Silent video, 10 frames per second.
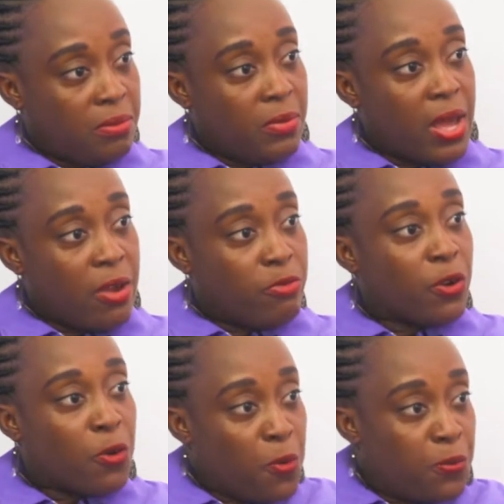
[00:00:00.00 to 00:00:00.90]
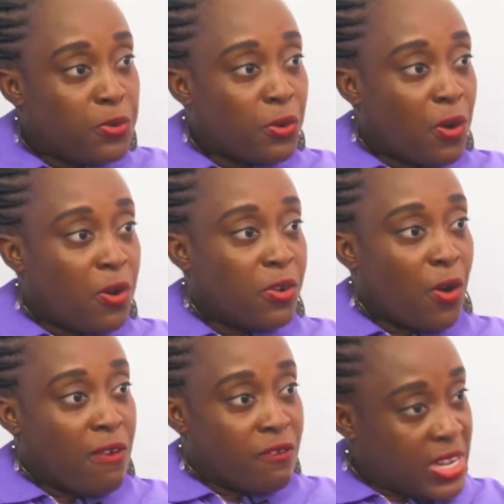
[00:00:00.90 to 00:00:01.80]
recoup
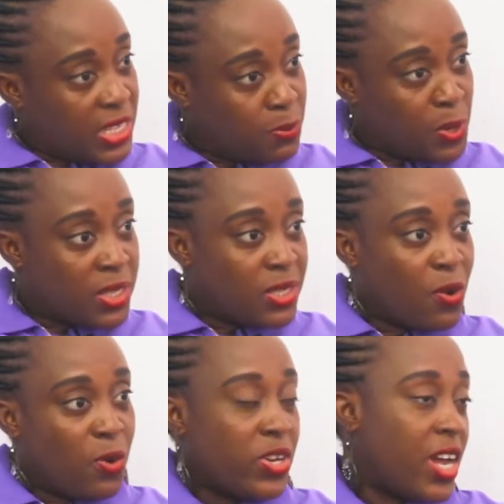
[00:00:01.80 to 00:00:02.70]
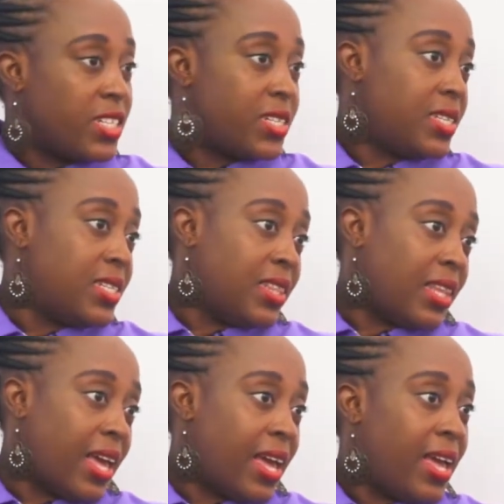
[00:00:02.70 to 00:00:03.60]
your investment, or they are just sitting
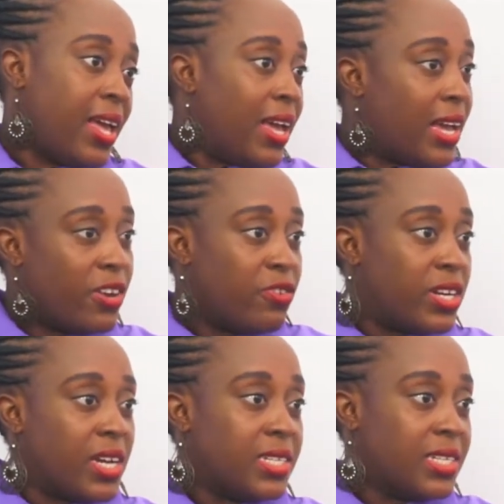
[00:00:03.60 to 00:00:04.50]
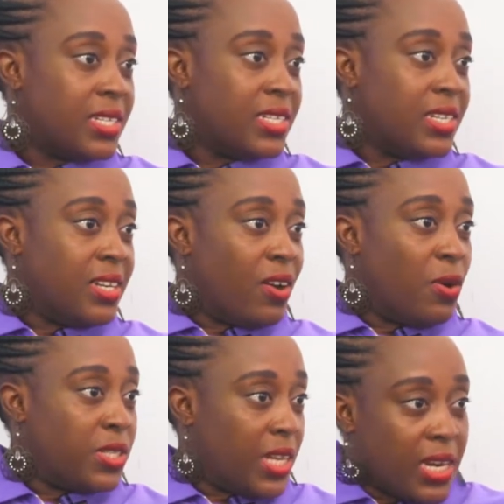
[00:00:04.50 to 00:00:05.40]
there gathering dust
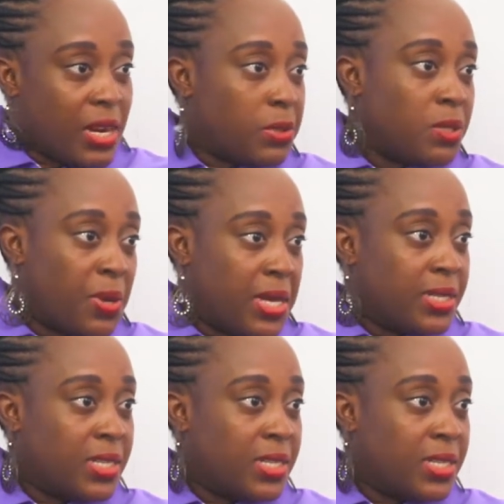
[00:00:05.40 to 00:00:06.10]
or taking up space?